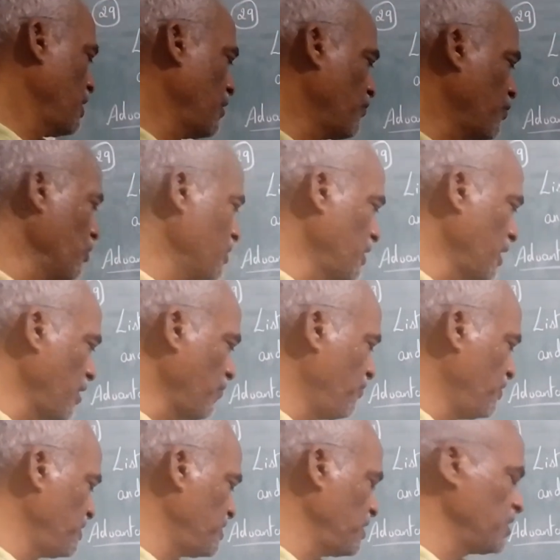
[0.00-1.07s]
Therefore, the
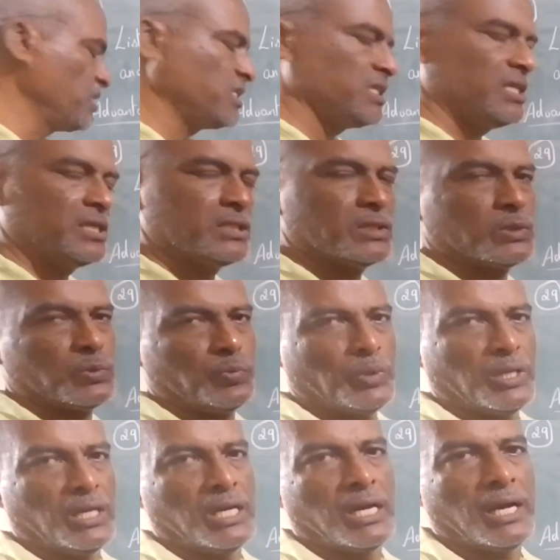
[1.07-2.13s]
efficiency is
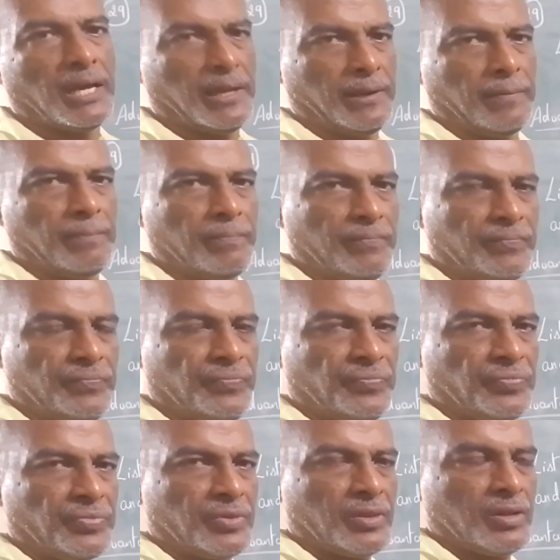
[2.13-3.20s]
very high.
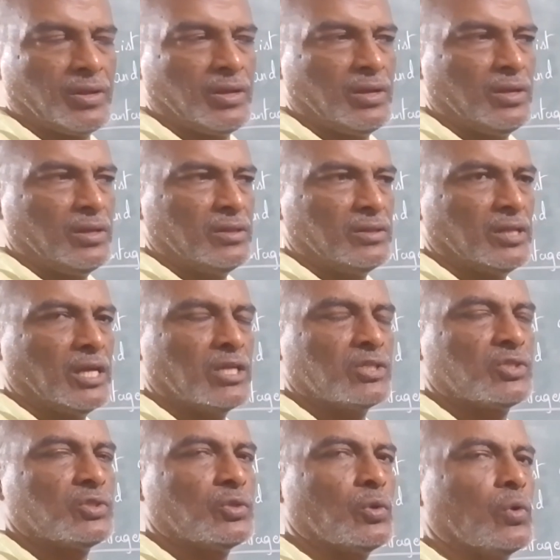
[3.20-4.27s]

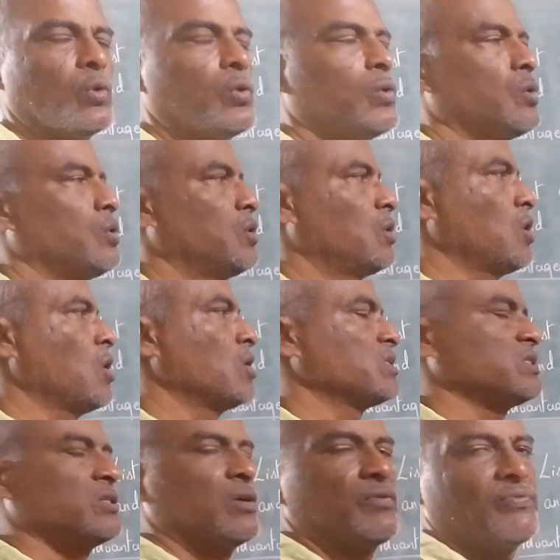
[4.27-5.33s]
There is no
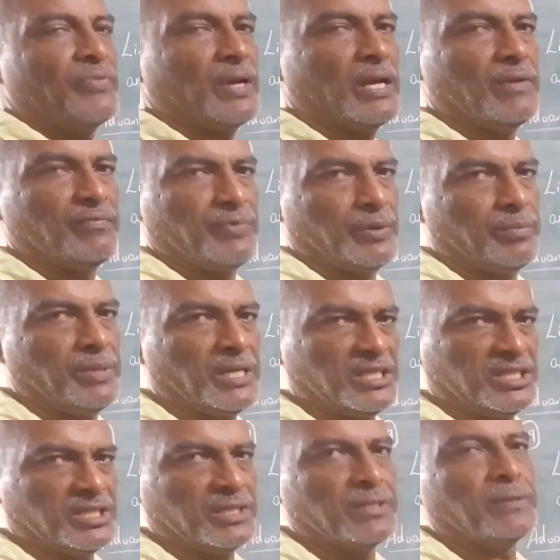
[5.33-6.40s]
loss of
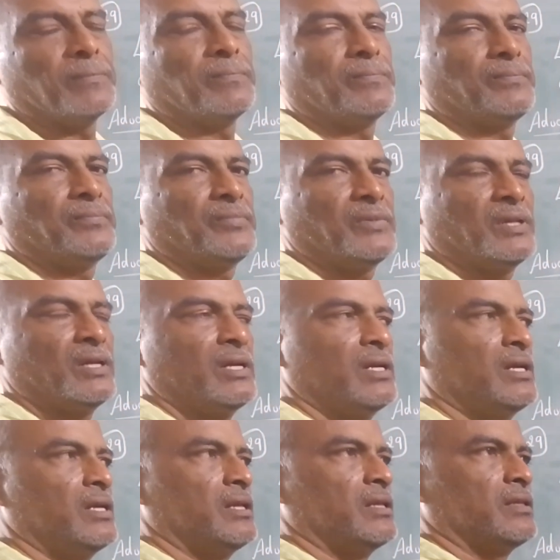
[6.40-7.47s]
information.
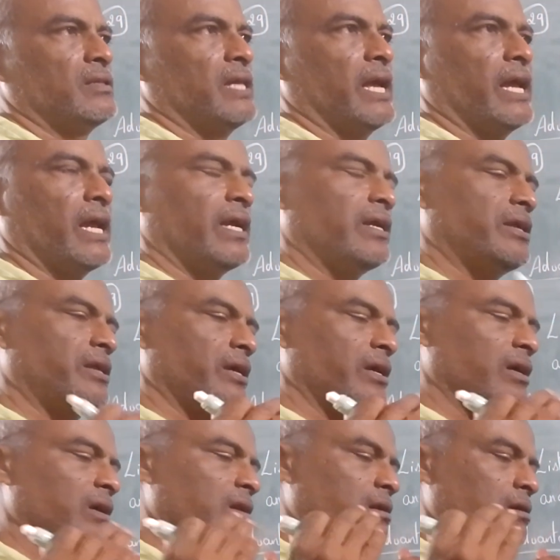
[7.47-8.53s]
The
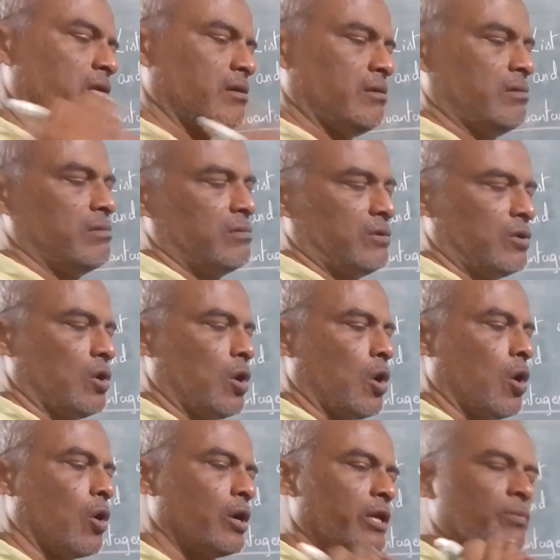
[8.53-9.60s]
entire
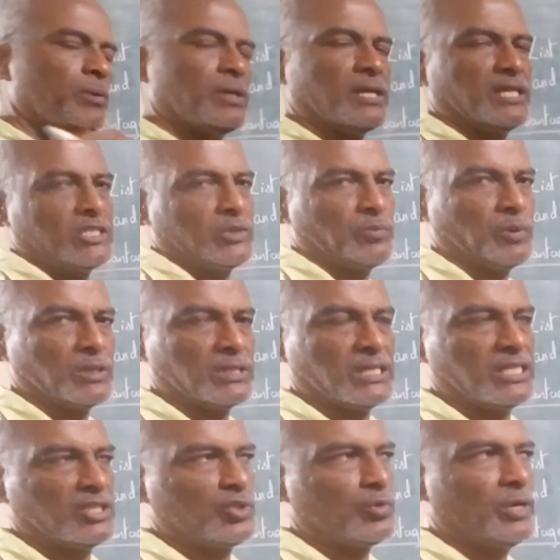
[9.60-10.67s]
audible
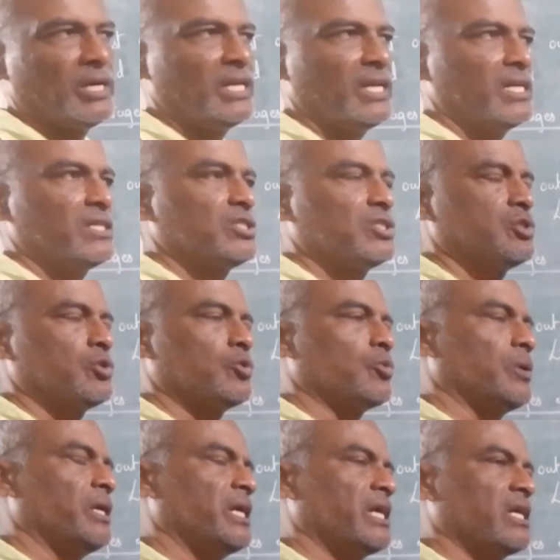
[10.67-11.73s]
response, that is 20 Hz
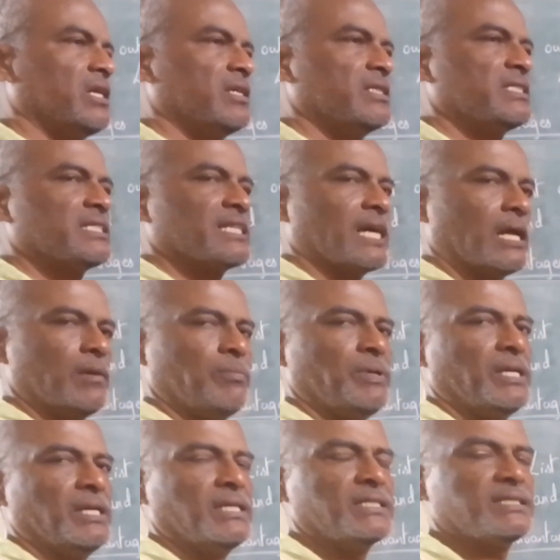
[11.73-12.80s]
to 20 kHz,
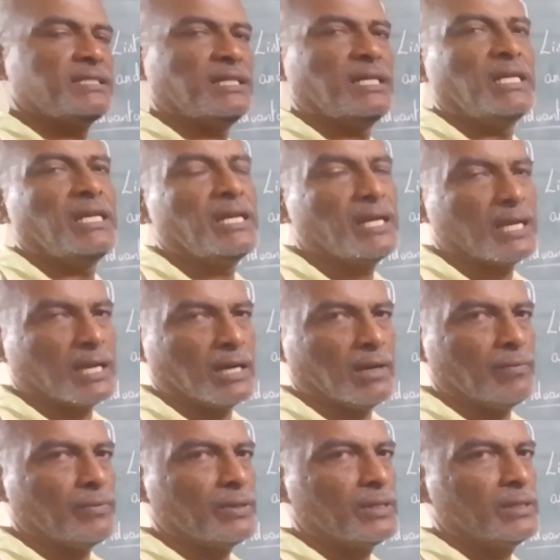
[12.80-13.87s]
can be easily
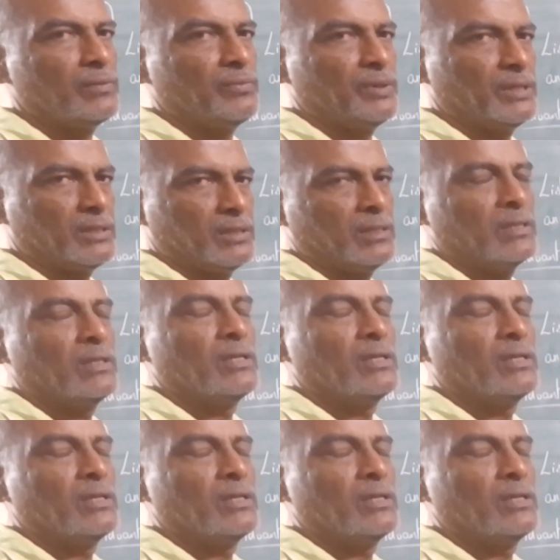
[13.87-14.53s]
covered with